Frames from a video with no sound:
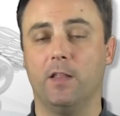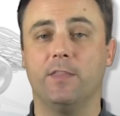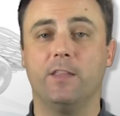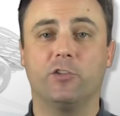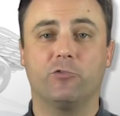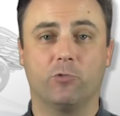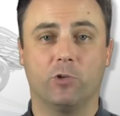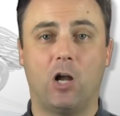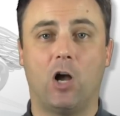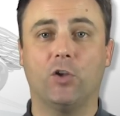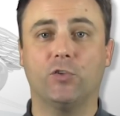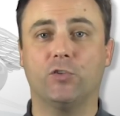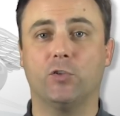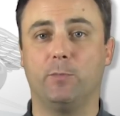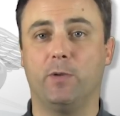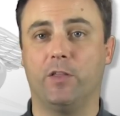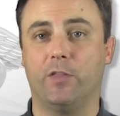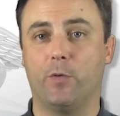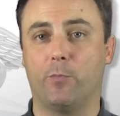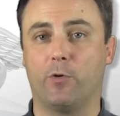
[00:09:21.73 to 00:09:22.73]
This would also
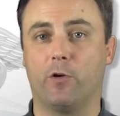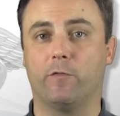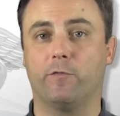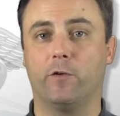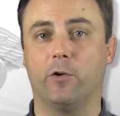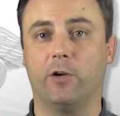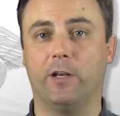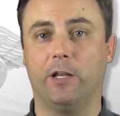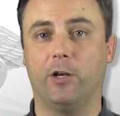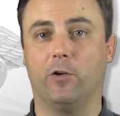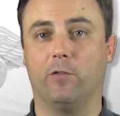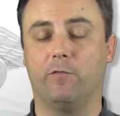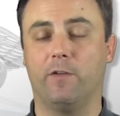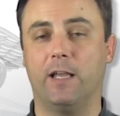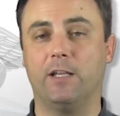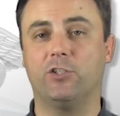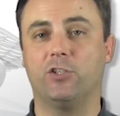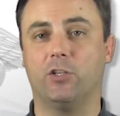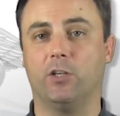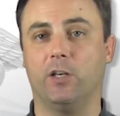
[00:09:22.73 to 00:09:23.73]
be the preferred
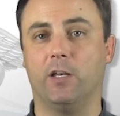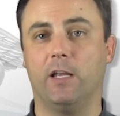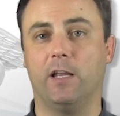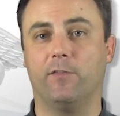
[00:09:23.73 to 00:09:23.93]
intervention